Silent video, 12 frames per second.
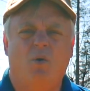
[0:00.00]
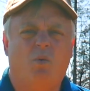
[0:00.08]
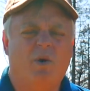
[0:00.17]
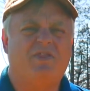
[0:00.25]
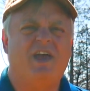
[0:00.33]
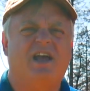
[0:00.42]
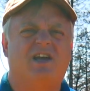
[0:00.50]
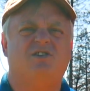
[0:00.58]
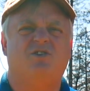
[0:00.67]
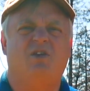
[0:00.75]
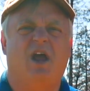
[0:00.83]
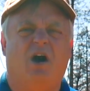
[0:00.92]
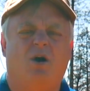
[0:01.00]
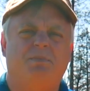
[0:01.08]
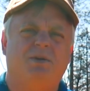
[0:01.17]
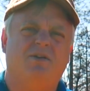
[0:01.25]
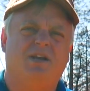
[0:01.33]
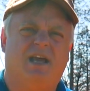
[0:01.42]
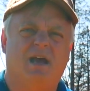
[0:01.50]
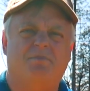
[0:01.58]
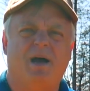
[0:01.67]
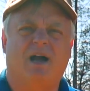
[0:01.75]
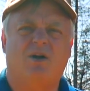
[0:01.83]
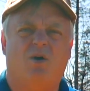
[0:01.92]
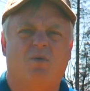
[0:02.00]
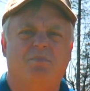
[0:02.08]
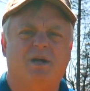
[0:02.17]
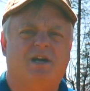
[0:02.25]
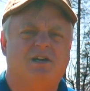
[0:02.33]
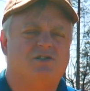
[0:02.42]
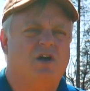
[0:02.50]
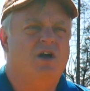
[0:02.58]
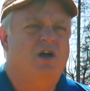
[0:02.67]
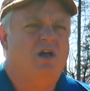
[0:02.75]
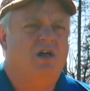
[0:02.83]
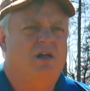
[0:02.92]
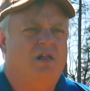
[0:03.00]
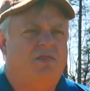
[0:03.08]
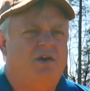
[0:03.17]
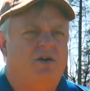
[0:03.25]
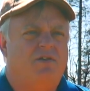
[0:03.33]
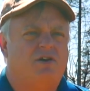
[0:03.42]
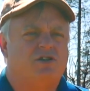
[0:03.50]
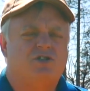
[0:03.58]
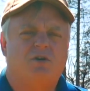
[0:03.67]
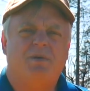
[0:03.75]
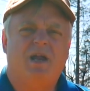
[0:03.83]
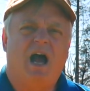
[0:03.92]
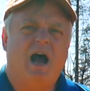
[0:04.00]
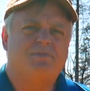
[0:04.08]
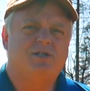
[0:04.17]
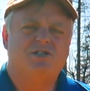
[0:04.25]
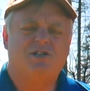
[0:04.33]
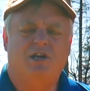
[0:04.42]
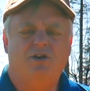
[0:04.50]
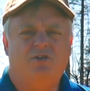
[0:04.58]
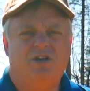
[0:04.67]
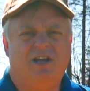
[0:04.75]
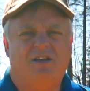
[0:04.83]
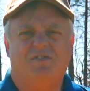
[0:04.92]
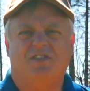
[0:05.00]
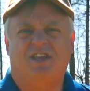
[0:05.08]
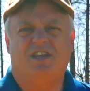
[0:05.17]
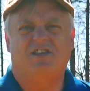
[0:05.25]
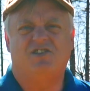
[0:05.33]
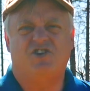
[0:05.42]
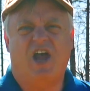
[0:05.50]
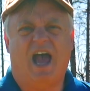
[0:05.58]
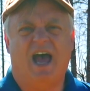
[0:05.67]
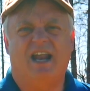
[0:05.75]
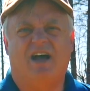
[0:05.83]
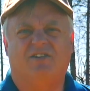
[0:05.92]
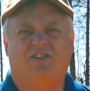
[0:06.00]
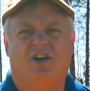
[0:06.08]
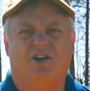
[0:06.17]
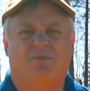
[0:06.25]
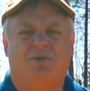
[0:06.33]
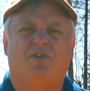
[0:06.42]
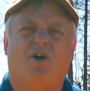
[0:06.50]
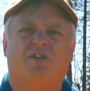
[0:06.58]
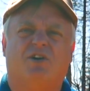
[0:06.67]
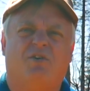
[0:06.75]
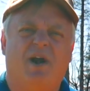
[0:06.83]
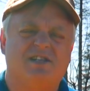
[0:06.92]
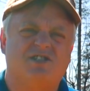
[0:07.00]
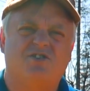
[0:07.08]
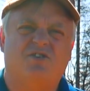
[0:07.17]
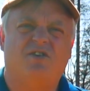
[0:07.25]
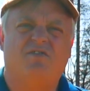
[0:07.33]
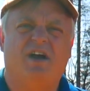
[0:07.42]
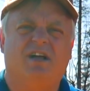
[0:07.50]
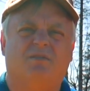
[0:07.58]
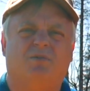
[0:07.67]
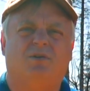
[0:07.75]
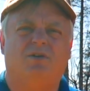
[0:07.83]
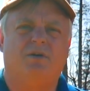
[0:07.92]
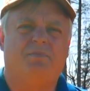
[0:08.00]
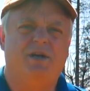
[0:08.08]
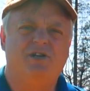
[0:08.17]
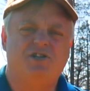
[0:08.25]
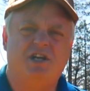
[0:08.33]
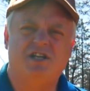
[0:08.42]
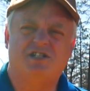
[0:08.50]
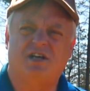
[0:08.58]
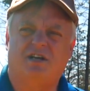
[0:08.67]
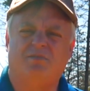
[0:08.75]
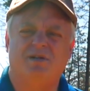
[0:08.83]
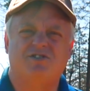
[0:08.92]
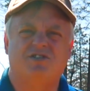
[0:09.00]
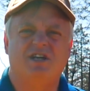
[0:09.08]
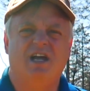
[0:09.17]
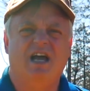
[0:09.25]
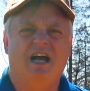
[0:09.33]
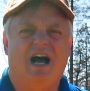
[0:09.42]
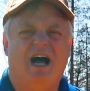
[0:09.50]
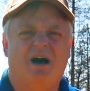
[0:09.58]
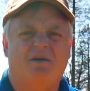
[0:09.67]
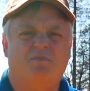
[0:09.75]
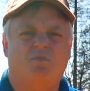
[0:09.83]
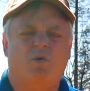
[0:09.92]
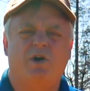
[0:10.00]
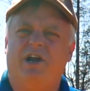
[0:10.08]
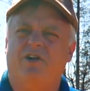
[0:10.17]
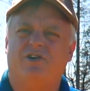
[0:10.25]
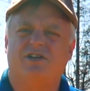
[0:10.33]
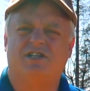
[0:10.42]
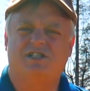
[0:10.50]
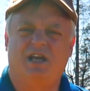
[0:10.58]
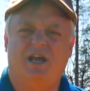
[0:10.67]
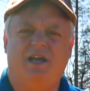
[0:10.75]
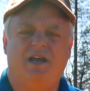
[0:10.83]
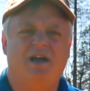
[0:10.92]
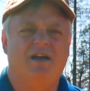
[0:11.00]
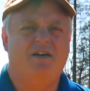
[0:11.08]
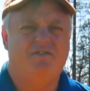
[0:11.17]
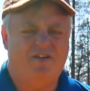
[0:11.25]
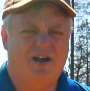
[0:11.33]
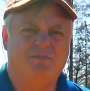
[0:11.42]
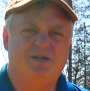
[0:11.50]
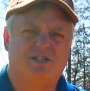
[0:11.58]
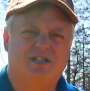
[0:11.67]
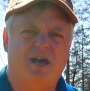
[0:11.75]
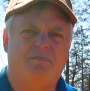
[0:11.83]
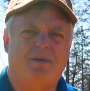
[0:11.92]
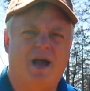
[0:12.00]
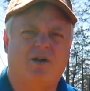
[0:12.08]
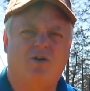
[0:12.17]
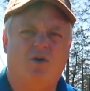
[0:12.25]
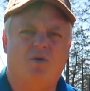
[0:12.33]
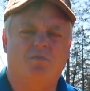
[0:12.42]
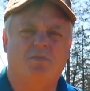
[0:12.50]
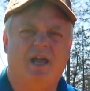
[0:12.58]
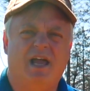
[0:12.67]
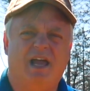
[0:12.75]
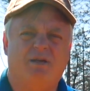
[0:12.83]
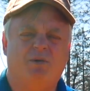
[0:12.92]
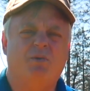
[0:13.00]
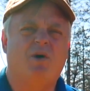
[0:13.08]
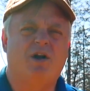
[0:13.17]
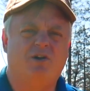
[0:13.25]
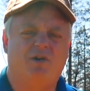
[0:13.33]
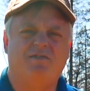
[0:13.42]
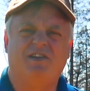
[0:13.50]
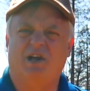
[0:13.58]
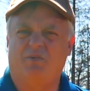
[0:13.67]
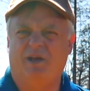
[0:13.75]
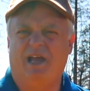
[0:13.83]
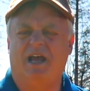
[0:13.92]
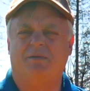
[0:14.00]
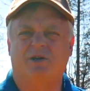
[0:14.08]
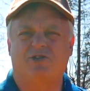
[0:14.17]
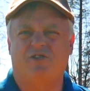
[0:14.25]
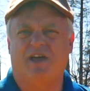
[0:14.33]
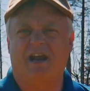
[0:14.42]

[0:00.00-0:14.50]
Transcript: what they can do to help you to get back home, because there are so many options that you didn't even think that you had out there with all the grants that are available, your PG&E settlements. We're here to see families get back home, and we want to do everything we can to make sure that